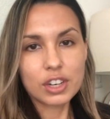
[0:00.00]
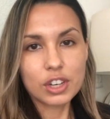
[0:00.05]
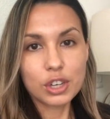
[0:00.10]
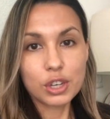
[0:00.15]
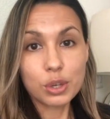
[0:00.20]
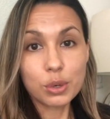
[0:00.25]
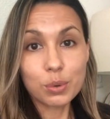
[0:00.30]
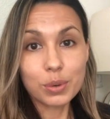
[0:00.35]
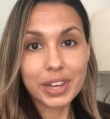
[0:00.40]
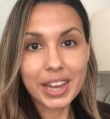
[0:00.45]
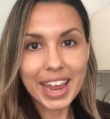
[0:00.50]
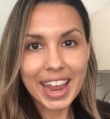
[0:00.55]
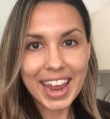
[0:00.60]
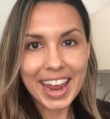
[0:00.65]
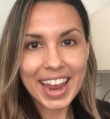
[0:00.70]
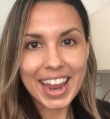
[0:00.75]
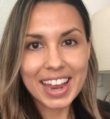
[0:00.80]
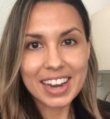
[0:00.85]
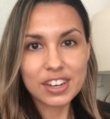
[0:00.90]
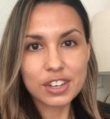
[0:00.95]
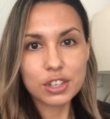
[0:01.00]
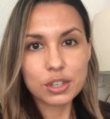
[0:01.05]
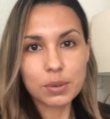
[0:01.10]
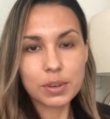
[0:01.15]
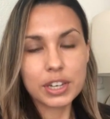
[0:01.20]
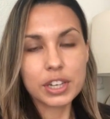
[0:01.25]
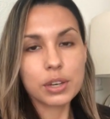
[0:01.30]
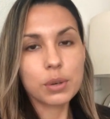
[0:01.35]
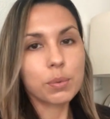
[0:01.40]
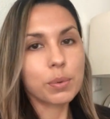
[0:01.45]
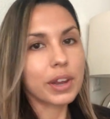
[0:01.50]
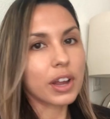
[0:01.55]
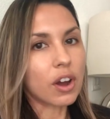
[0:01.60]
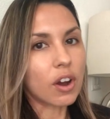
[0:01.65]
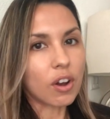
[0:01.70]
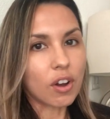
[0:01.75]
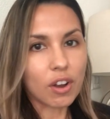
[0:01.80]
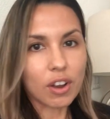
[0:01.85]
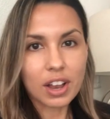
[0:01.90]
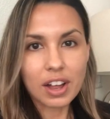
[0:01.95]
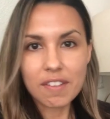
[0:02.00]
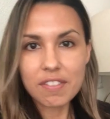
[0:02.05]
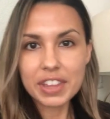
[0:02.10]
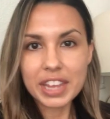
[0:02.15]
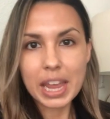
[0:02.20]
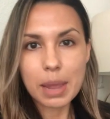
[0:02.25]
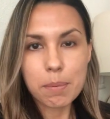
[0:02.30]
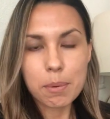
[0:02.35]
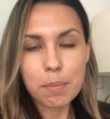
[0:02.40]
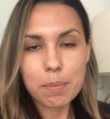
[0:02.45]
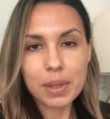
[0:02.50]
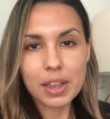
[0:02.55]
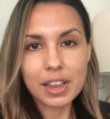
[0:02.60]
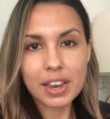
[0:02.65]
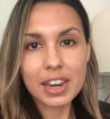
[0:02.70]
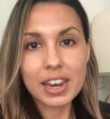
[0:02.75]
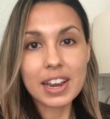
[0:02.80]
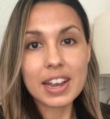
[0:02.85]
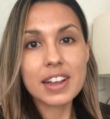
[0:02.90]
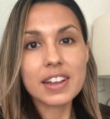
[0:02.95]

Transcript: You can do it. We all have the capability.